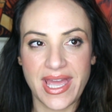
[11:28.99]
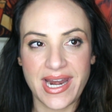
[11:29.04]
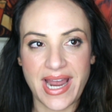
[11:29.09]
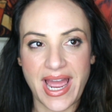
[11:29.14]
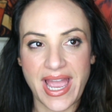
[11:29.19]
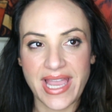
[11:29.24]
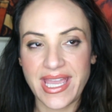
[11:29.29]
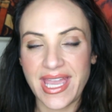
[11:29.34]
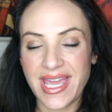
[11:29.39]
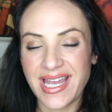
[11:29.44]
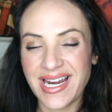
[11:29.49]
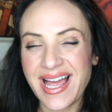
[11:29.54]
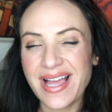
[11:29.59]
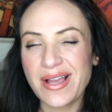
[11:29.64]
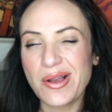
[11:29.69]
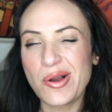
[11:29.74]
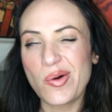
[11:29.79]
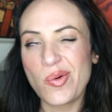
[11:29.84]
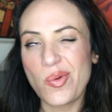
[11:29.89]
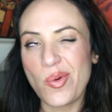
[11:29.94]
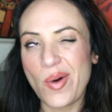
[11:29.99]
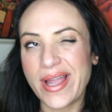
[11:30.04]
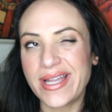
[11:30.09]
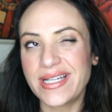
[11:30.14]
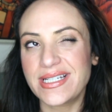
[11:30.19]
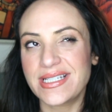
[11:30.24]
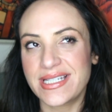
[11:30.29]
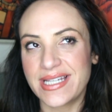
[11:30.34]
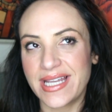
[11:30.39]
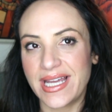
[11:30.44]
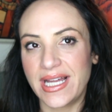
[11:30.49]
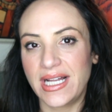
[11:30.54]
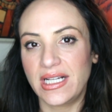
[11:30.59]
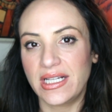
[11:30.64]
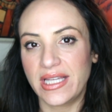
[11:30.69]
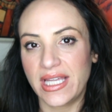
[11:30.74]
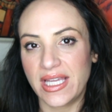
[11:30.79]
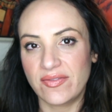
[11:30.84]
and I cannot quite tell